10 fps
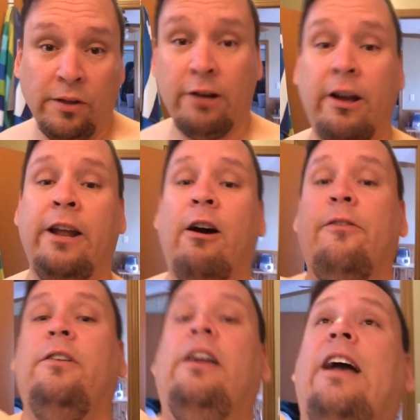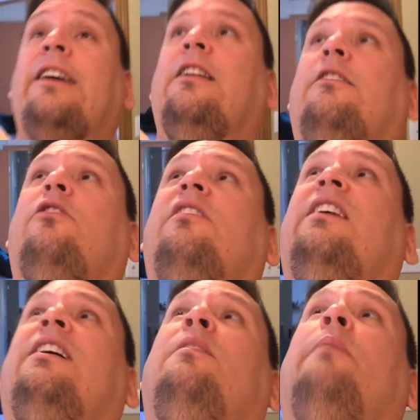Like right now, I feel like I can
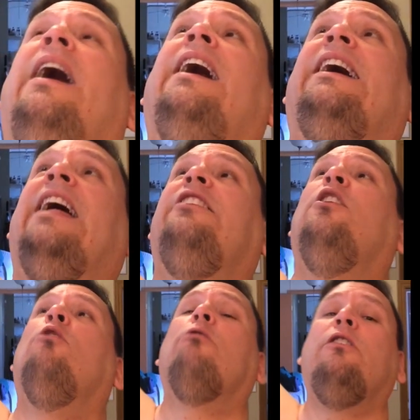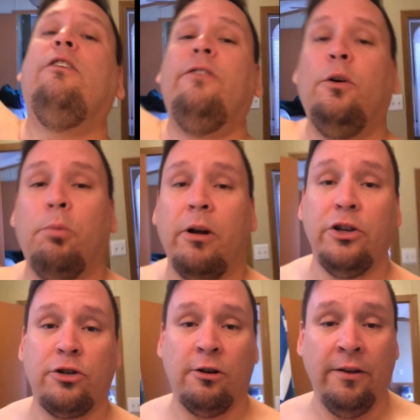extend back and I don't really feel
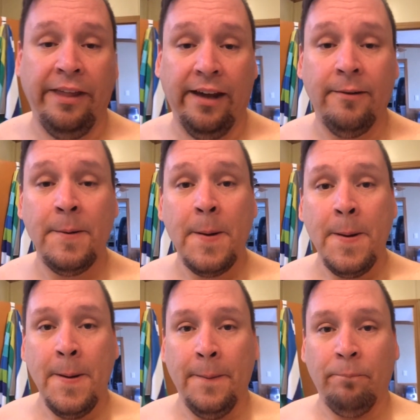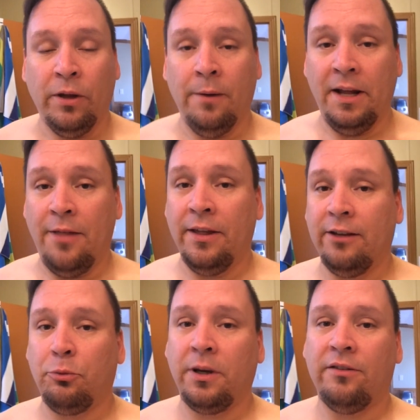pressure on that. And I think
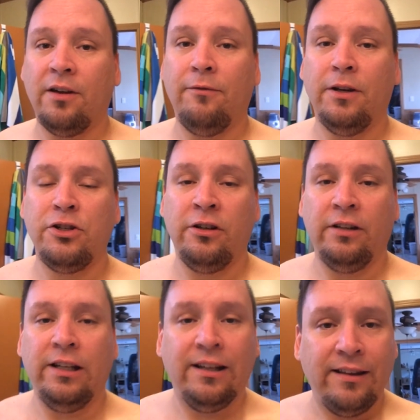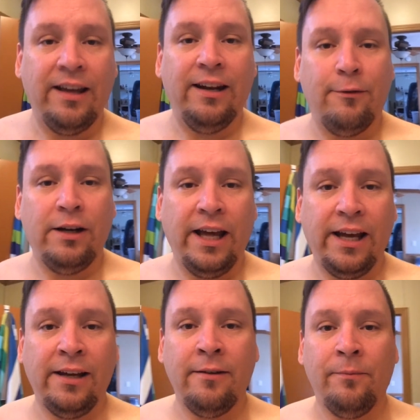it's because I vigilantly did that every
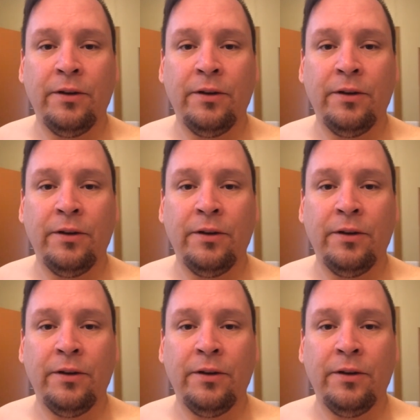day.